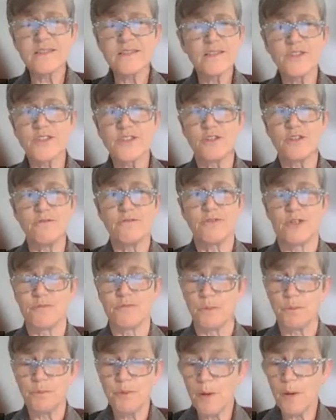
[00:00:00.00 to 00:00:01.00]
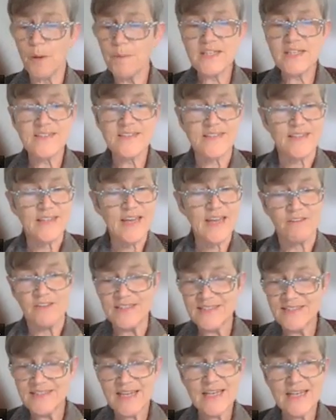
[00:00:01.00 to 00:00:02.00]
have certain verbal properties, it
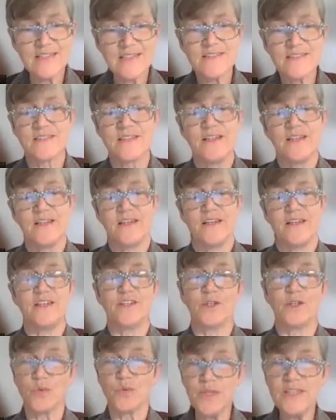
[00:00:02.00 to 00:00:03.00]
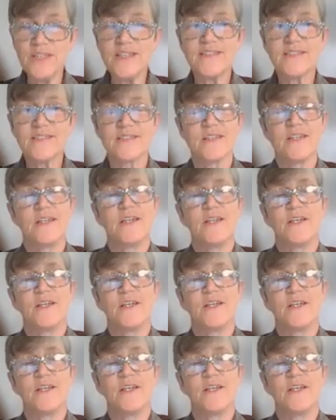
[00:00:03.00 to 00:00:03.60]
carries tense, it agrees,